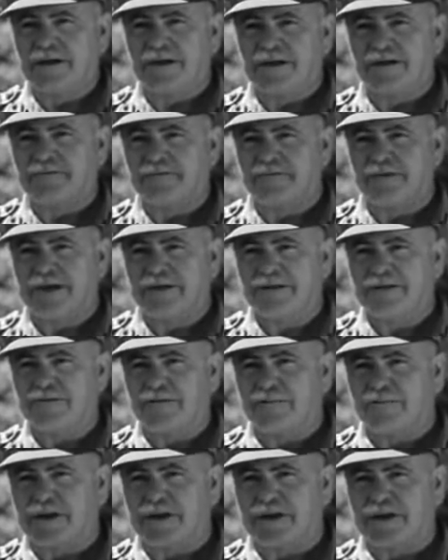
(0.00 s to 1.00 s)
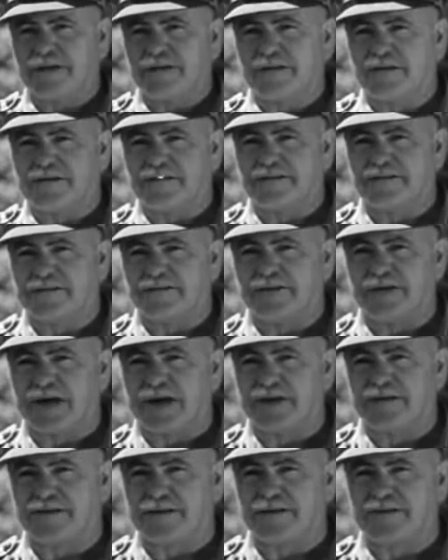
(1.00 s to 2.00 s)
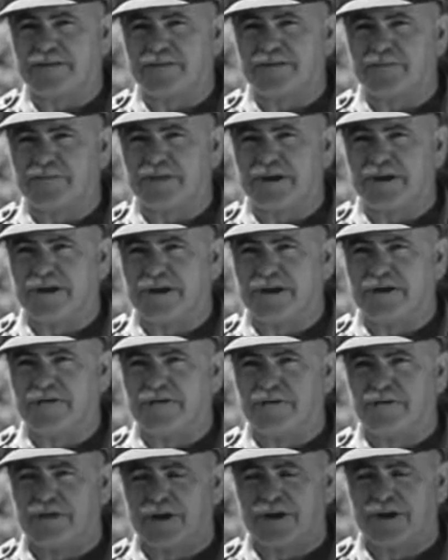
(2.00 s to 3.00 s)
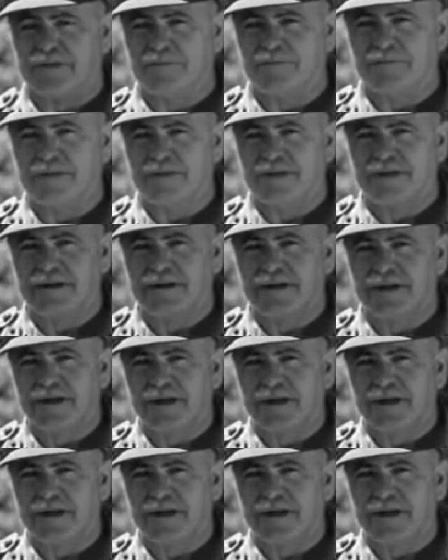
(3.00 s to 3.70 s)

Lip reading: in the event of American civilization being overwhelmed,